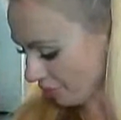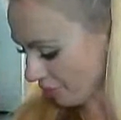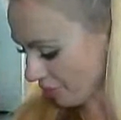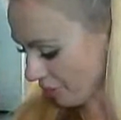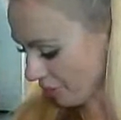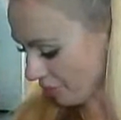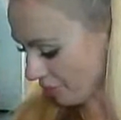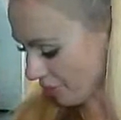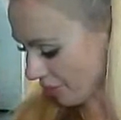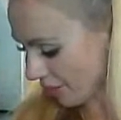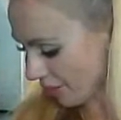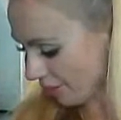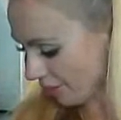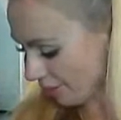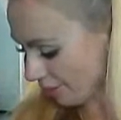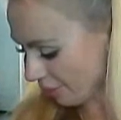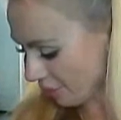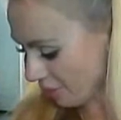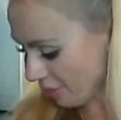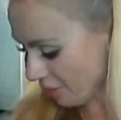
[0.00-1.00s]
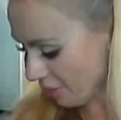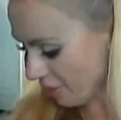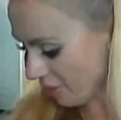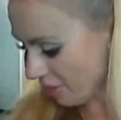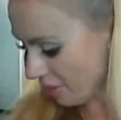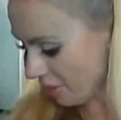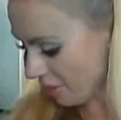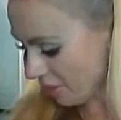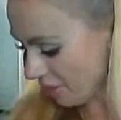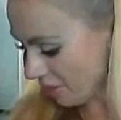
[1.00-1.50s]
Okay.
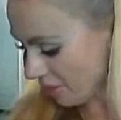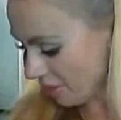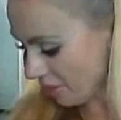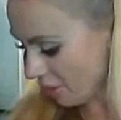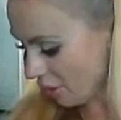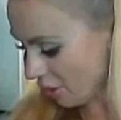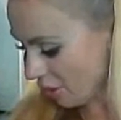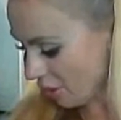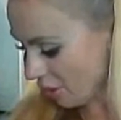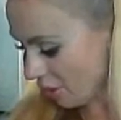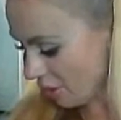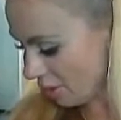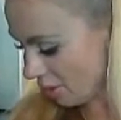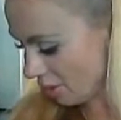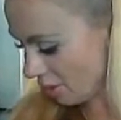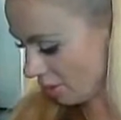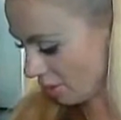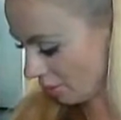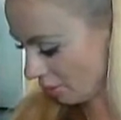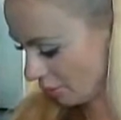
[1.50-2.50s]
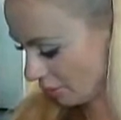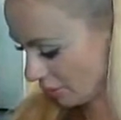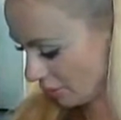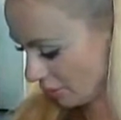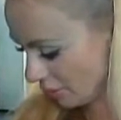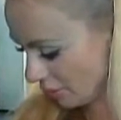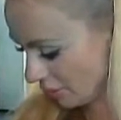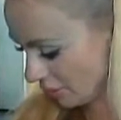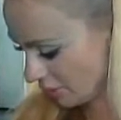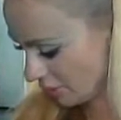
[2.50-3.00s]
And what is
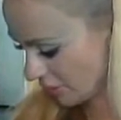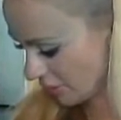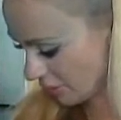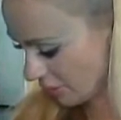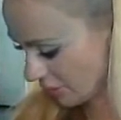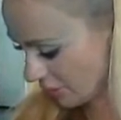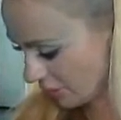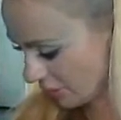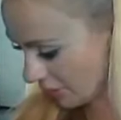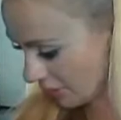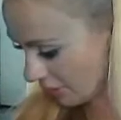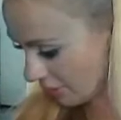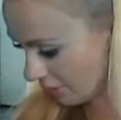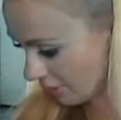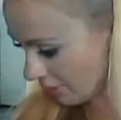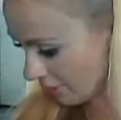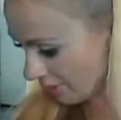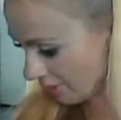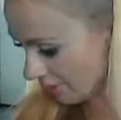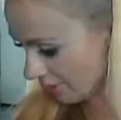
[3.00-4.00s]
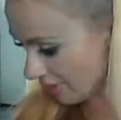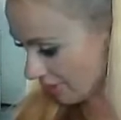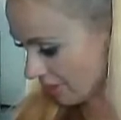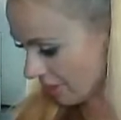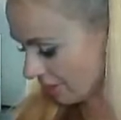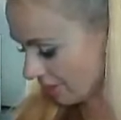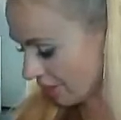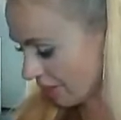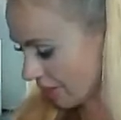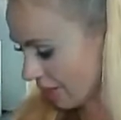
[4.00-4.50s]
this? Curious.
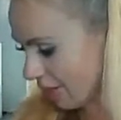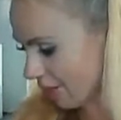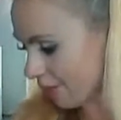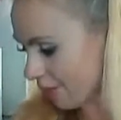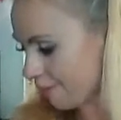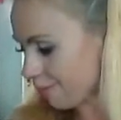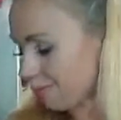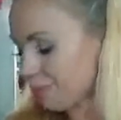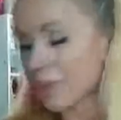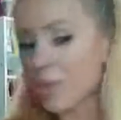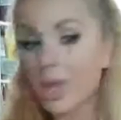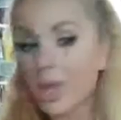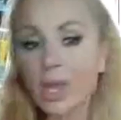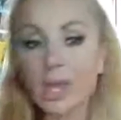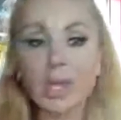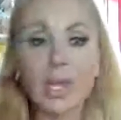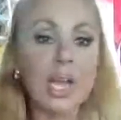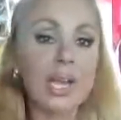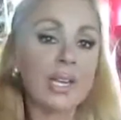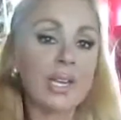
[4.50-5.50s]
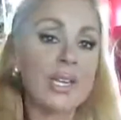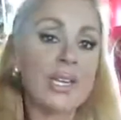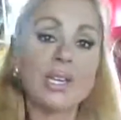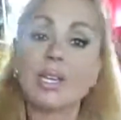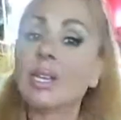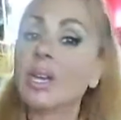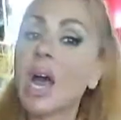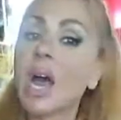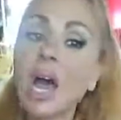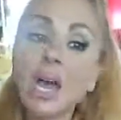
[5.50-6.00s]
Yeah, I think I kind of hit
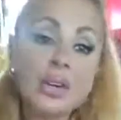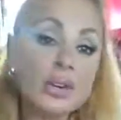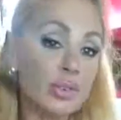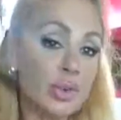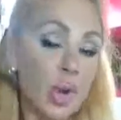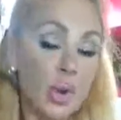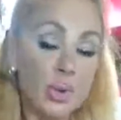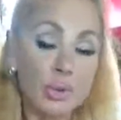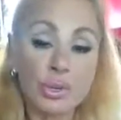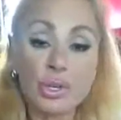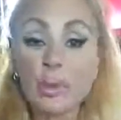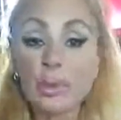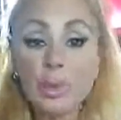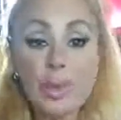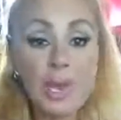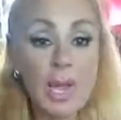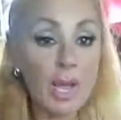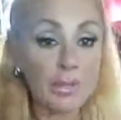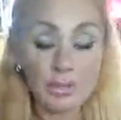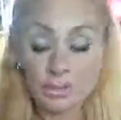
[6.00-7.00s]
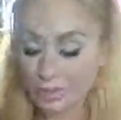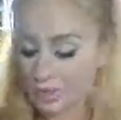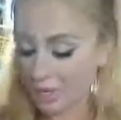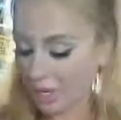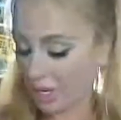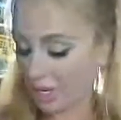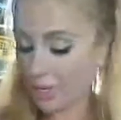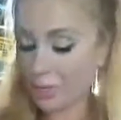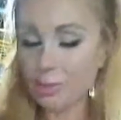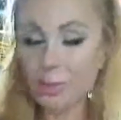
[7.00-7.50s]
it. I don't know. There could be other
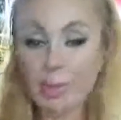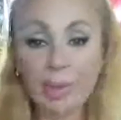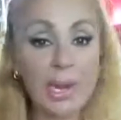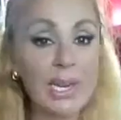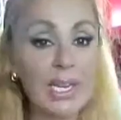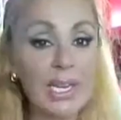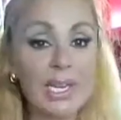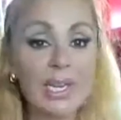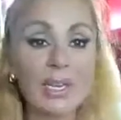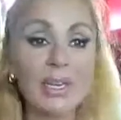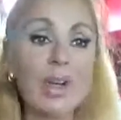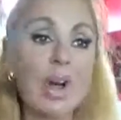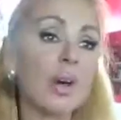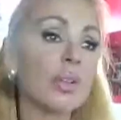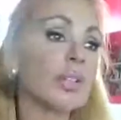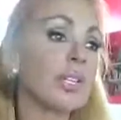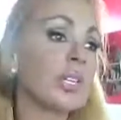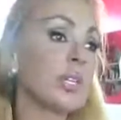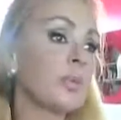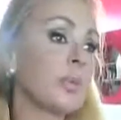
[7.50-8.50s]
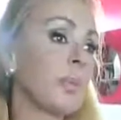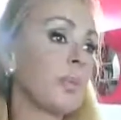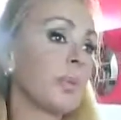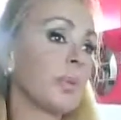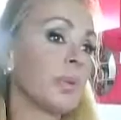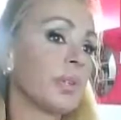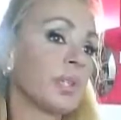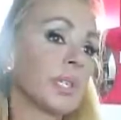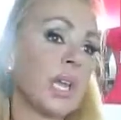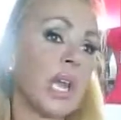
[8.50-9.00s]
things, but I get all these
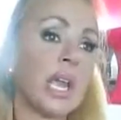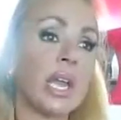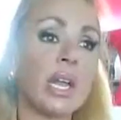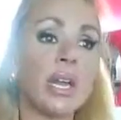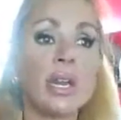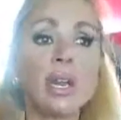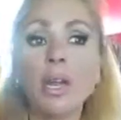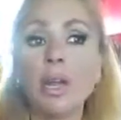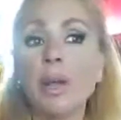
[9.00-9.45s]
people saying,